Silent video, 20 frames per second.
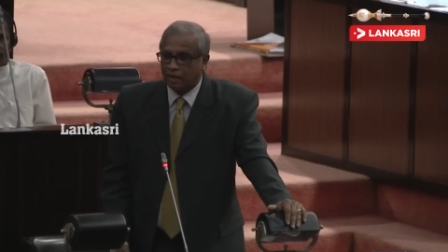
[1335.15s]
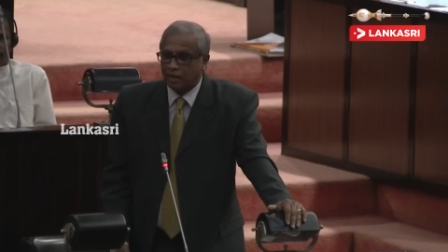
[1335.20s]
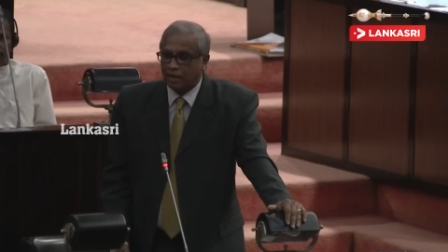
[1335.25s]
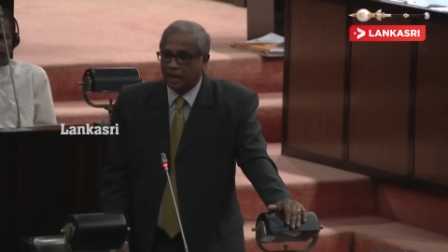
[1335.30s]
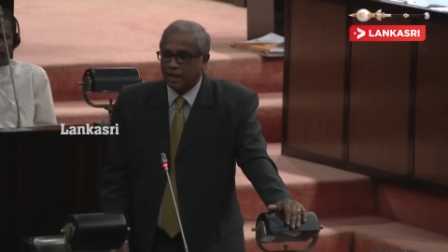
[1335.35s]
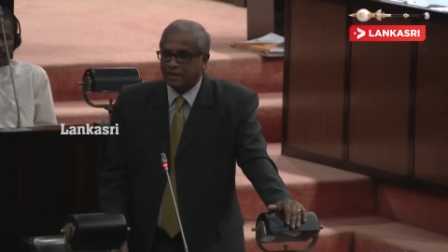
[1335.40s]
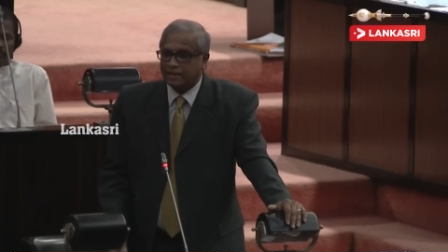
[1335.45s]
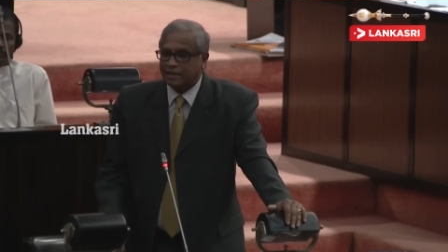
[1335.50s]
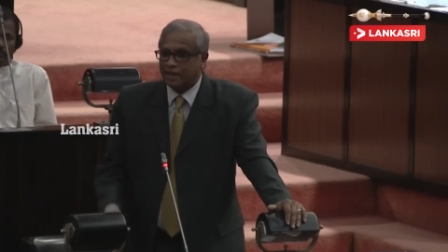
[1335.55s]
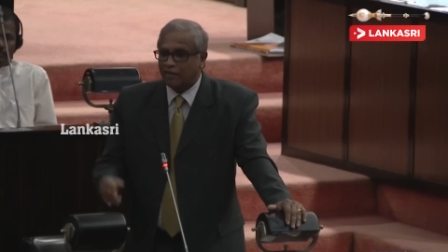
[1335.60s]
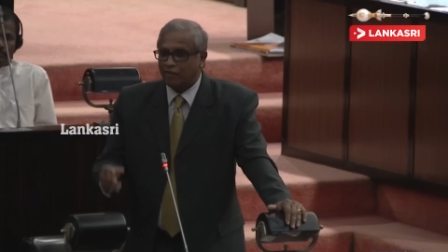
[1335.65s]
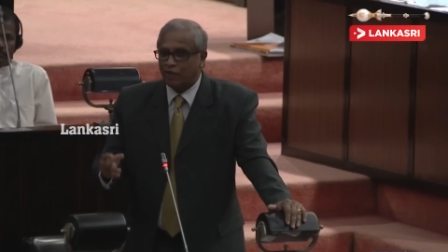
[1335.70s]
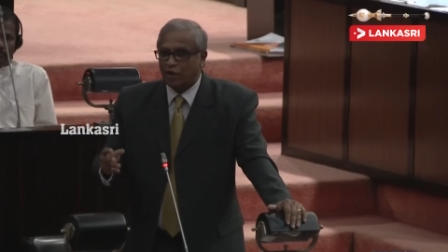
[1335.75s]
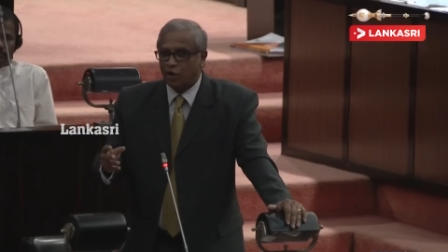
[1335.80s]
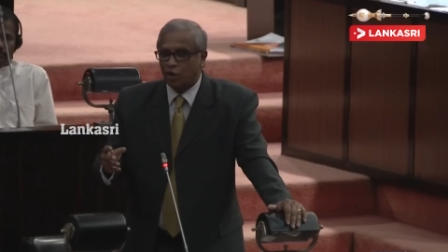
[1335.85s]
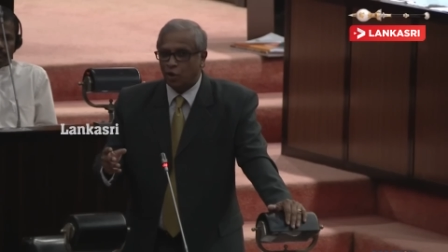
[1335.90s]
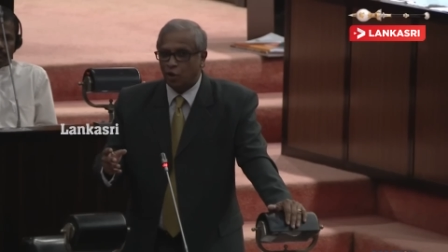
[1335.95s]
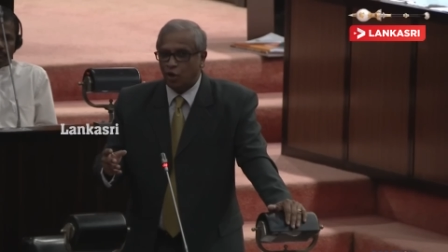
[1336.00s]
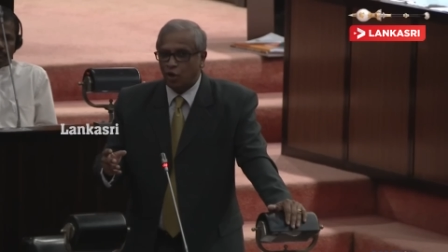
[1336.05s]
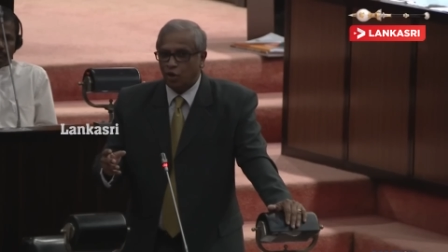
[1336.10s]
Next thing we
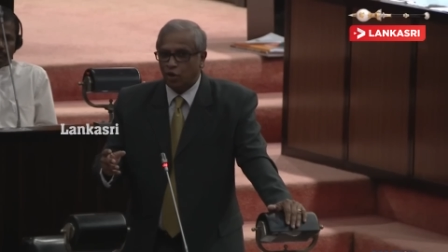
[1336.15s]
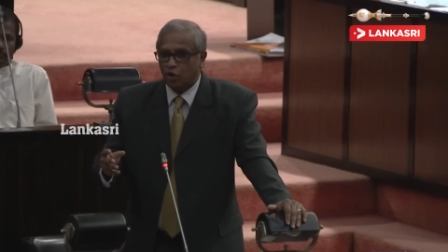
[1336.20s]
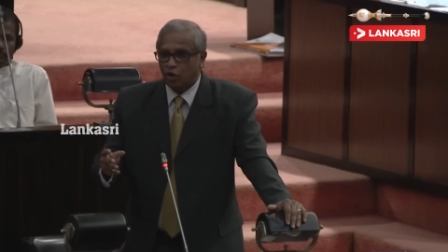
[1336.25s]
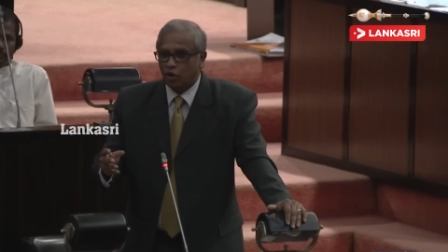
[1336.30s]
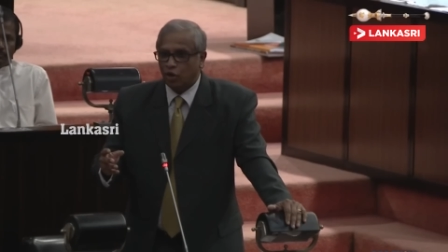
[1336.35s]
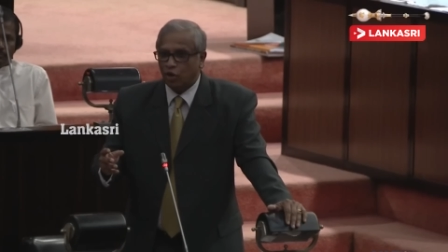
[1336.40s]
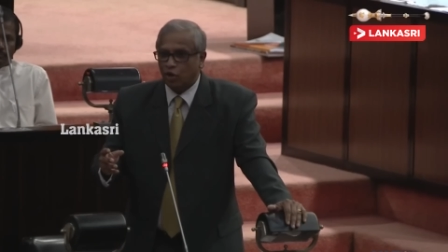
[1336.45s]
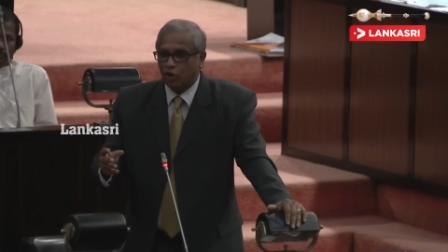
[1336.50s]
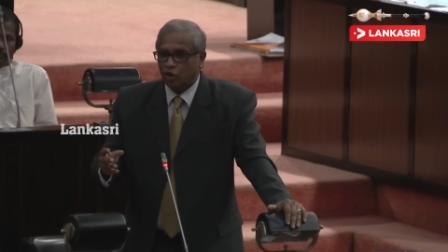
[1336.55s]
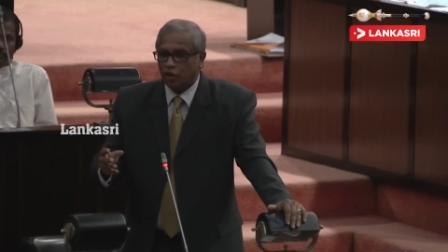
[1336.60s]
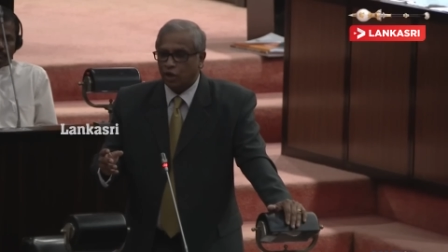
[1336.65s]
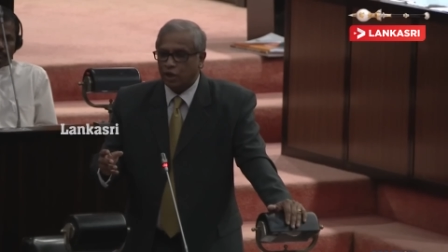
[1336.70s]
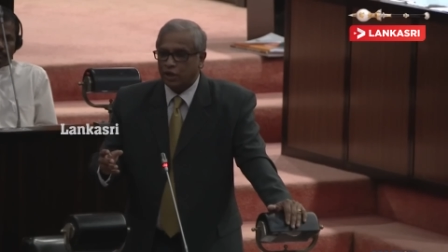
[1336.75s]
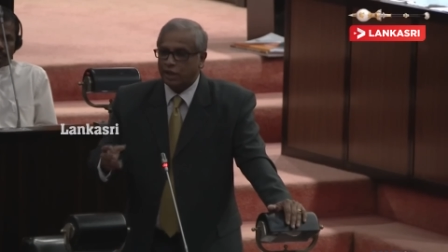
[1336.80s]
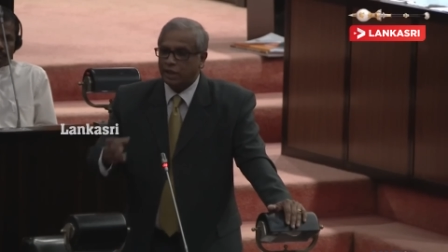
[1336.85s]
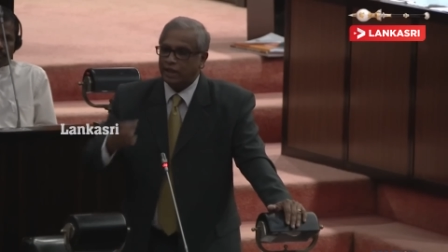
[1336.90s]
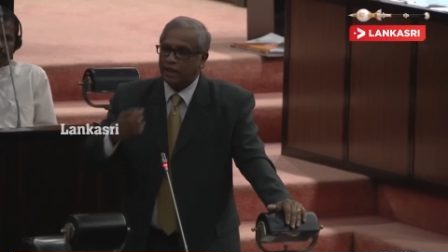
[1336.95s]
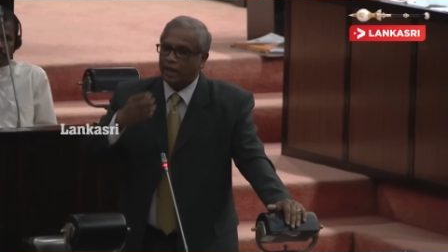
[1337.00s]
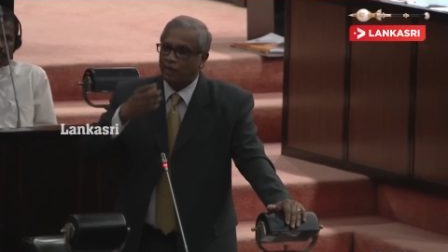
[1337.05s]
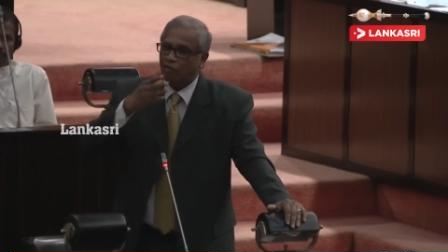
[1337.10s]
know is
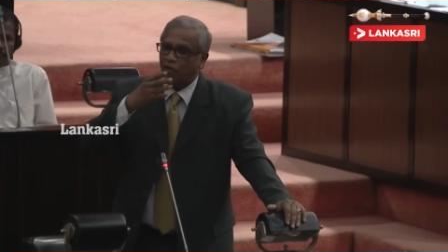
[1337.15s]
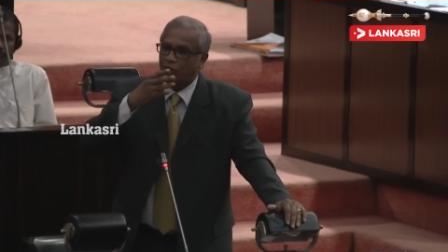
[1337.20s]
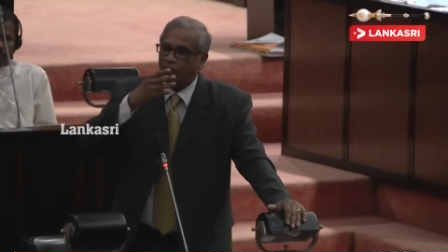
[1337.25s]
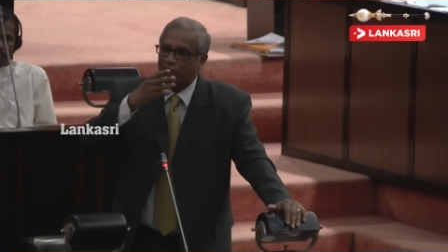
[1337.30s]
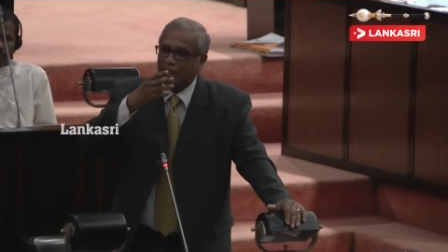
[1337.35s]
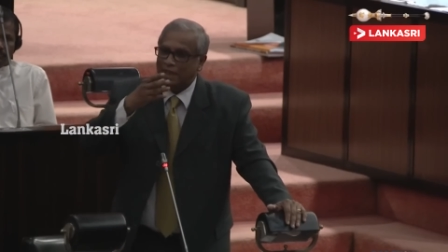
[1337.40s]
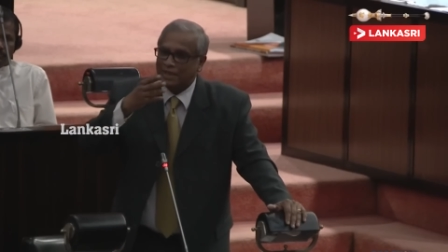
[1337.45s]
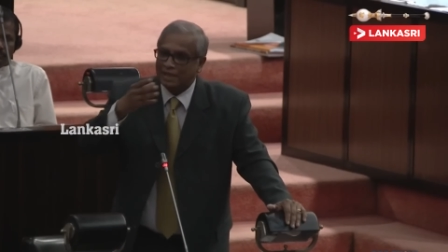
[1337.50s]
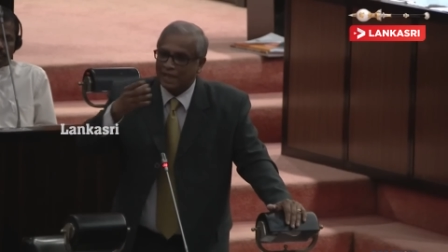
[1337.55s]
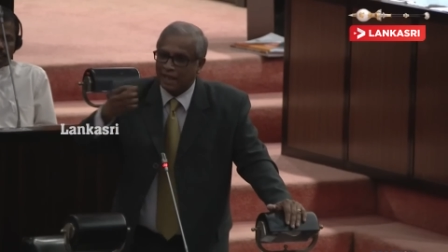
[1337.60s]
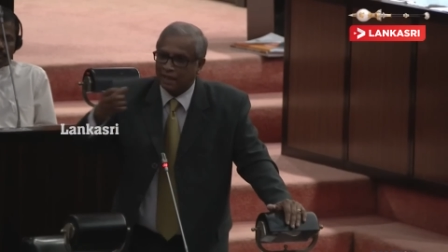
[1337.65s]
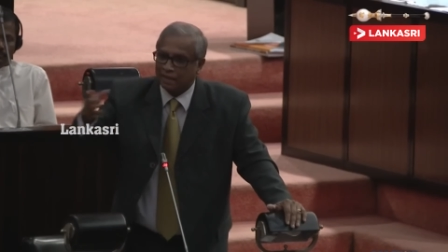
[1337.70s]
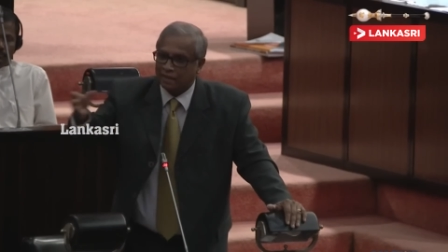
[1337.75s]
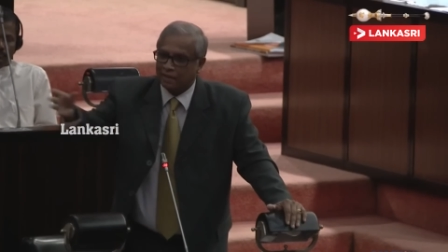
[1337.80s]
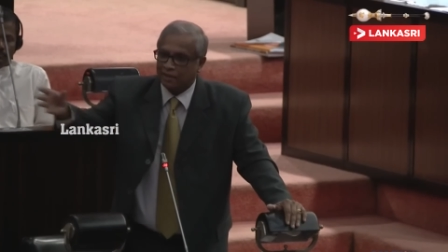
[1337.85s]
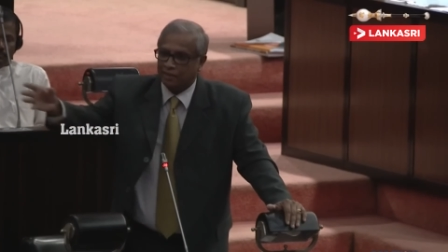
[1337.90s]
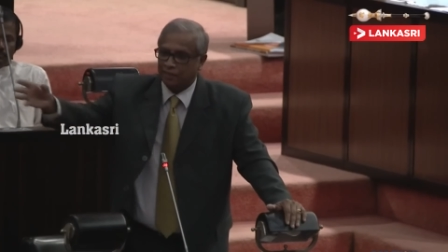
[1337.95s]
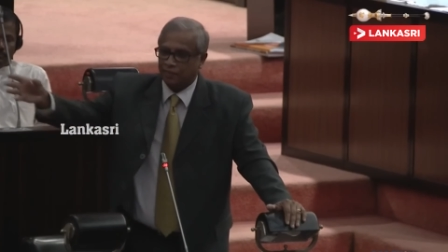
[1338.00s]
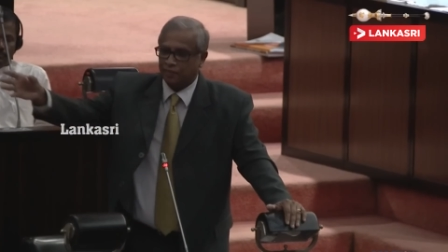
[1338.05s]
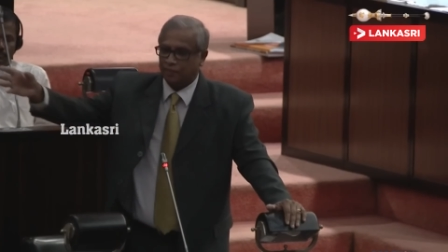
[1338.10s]
that they've all been sacked.